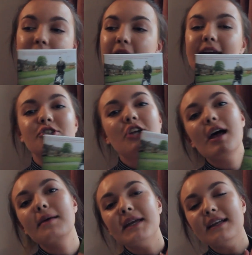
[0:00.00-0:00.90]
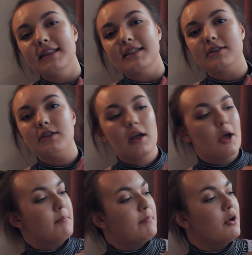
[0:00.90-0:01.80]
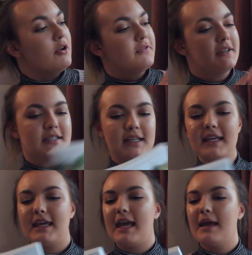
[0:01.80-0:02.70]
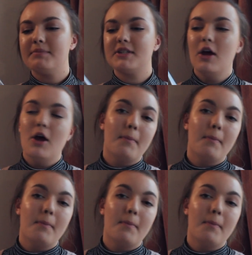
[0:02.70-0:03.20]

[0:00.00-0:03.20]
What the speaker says: A charming little, perfectly kept